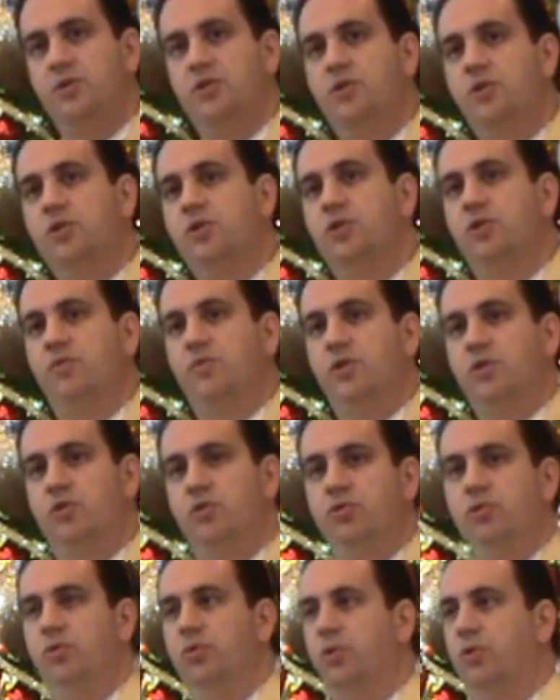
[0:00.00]
search of the
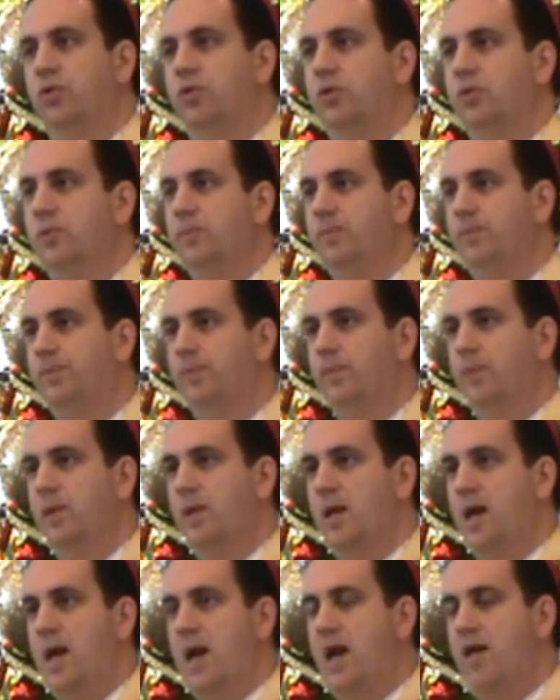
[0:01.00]
truth.
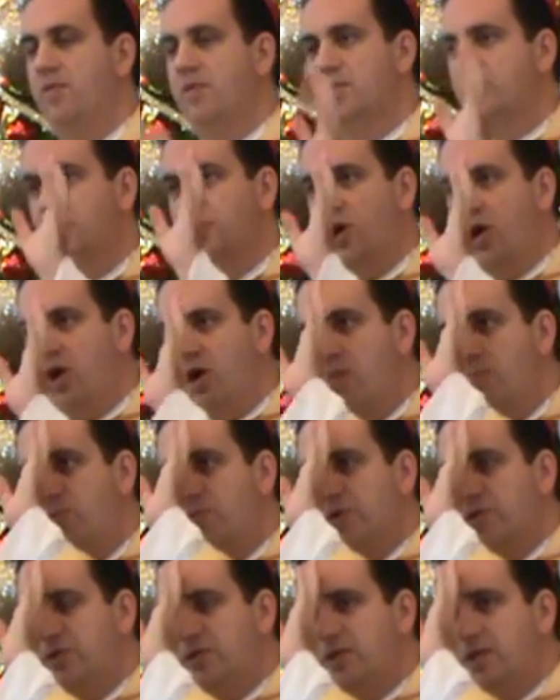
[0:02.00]
And the star
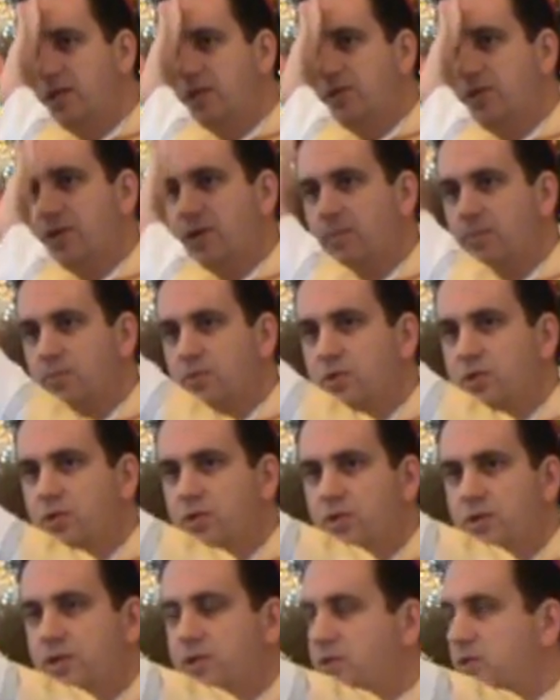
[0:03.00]
precedes them
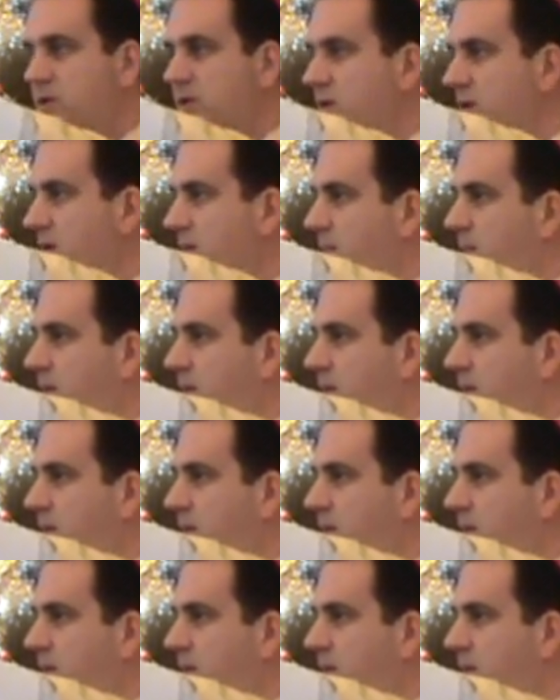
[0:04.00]
to this